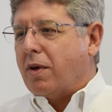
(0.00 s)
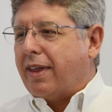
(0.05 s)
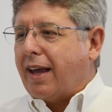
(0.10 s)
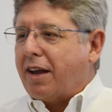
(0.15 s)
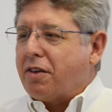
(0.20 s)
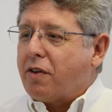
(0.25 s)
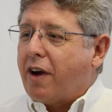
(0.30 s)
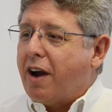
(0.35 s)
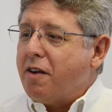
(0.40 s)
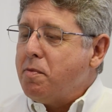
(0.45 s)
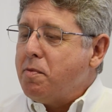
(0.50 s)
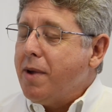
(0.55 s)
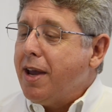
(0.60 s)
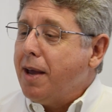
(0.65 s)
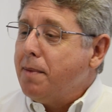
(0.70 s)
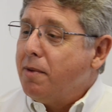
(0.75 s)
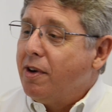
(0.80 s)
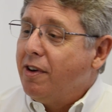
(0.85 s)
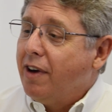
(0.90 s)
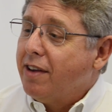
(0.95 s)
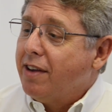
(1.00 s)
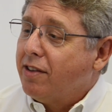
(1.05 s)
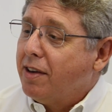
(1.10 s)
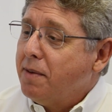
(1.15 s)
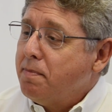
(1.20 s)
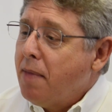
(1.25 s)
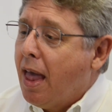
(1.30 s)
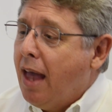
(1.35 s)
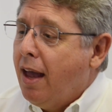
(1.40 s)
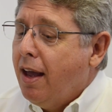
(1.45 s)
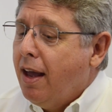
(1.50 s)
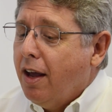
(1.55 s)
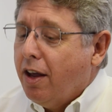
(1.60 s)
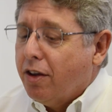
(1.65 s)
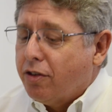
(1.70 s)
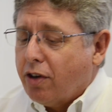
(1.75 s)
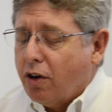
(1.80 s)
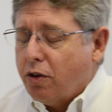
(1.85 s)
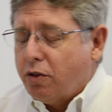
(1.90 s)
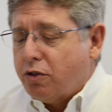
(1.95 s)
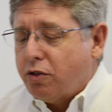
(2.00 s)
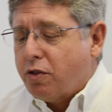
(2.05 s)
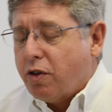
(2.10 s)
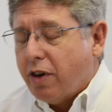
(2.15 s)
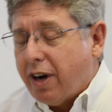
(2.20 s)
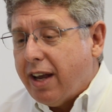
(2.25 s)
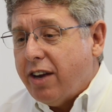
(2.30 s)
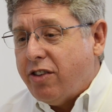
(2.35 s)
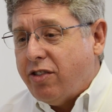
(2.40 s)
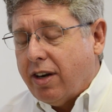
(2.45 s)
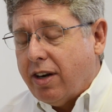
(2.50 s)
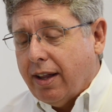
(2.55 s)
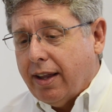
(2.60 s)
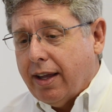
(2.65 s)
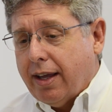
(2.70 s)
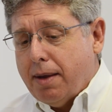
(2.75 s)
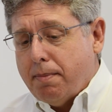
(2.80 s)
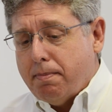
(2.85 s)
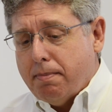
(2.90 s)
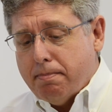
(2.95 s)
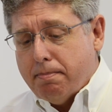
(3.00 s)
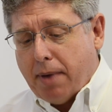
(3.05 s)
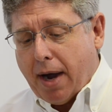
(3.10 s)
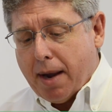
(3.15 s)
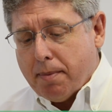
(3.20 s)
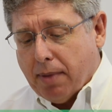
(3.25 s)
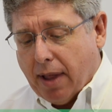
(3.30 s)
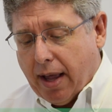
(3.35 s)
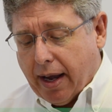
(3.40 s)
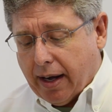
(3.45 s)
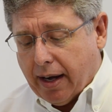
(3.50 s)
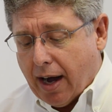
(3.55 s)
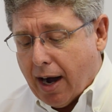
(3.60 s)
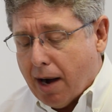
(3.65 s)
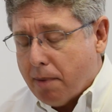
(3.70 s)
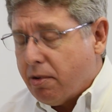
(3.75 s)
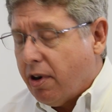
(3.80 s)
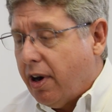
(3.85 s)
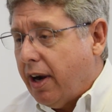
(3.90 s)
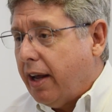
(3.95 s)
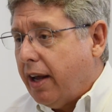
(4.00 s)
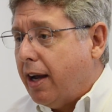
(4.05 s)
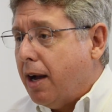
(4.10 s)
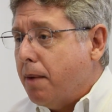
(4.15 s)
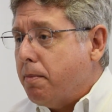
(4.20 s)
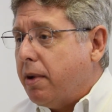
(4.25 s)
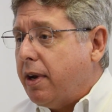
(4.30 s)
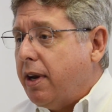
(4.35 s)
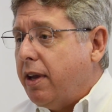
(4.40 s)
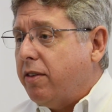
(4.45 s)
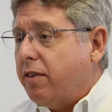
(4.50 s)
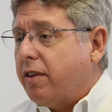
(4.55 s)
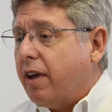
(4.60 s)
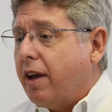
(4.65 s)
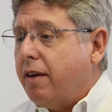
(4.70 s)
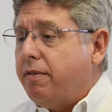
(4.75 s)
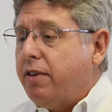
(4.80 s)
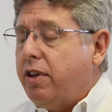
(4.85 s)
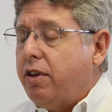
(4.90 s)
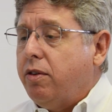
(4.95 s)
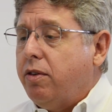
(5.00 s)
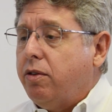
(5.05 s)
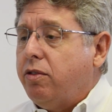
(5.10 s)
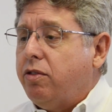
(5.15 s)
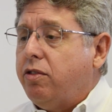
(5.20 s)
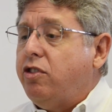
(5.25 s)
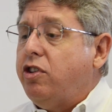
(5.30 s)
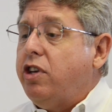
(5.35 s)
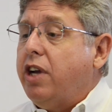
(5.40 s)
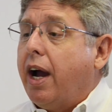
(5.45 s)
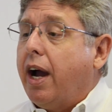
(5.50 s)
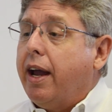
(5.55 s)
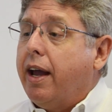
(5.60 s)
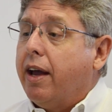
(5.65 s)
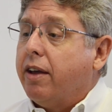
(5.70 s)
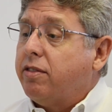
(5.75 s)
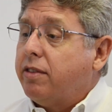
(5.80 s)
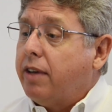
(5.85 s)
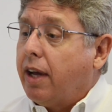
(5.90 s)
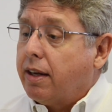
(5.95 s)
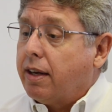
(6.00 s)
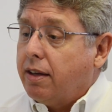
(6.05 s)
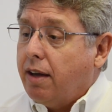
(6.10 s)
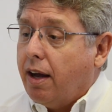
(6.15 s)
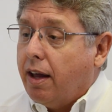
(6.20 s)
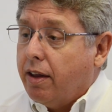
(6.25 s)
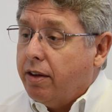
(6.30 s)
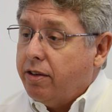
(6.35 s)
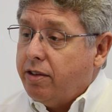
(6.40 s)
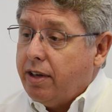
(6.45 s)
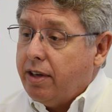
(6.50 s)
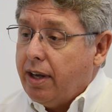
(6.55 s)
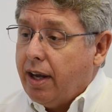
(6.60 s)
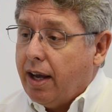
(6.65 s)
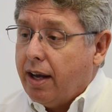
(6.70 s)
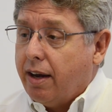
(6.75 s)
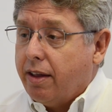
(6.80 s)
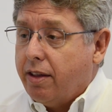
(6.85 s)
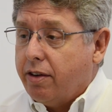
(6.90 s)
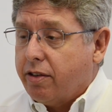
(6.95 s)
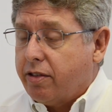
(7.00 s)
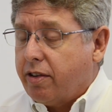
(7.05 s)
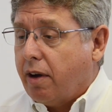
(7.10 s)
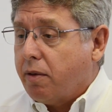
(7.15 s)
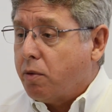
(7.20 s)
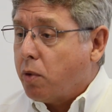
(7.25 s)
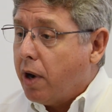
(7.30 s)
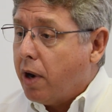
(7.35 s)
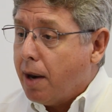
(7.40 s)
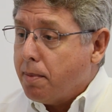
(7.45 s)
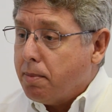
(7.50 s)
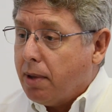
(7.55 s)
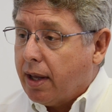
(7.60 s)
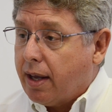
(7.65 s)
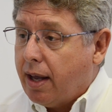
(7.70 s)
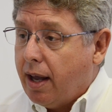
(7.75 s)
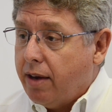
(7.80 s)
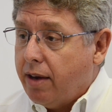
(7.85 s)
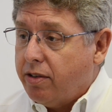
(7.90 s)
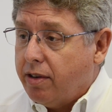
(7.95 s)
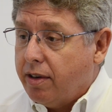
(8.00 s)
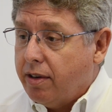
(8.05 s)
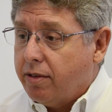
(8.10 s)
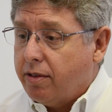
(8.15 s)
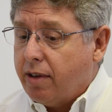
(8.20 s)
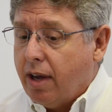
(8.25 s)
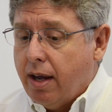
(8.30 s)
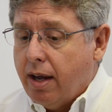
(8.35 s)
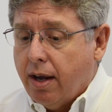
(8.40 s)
thanks for having me in, Marissa. So traditionally, pipeline operating companies have used GIS technology and other software applications